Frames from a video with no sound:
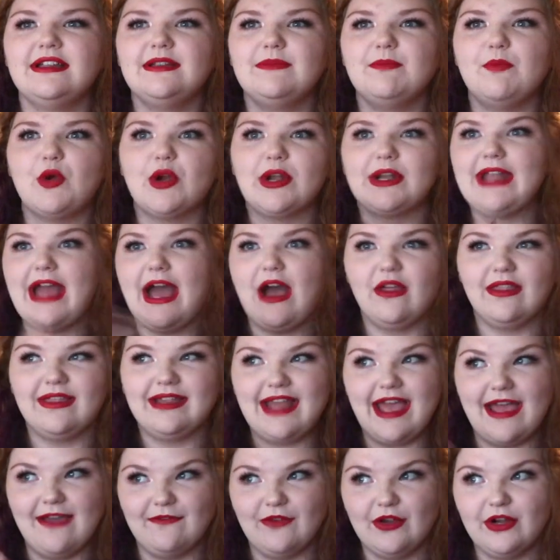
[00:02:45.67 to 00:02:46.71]
more now than
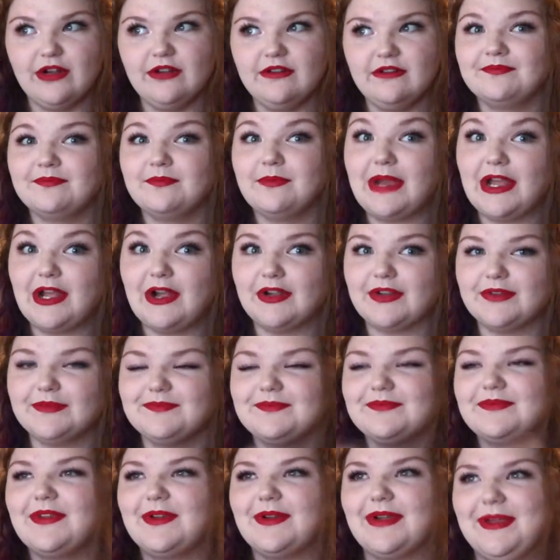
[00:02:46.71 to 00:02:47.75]
ever my heart
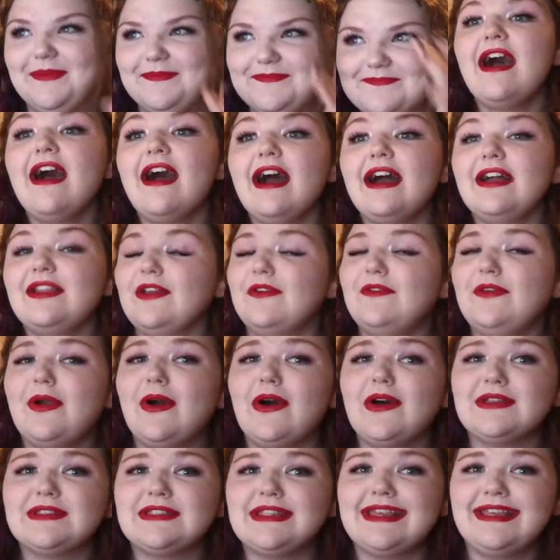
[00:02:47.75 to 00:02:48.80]
okay i love you
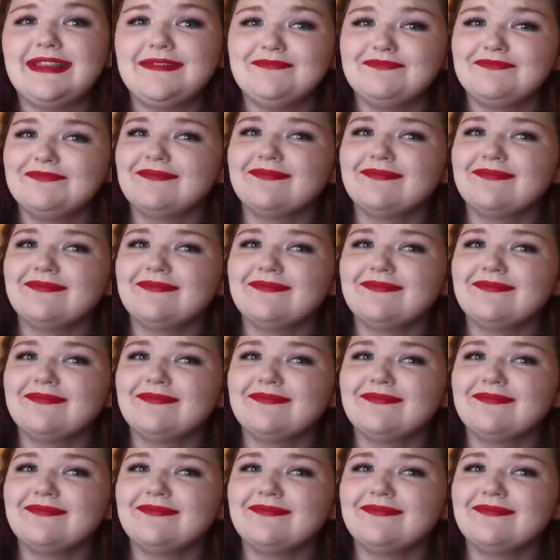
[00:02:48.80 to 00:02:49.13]
halsey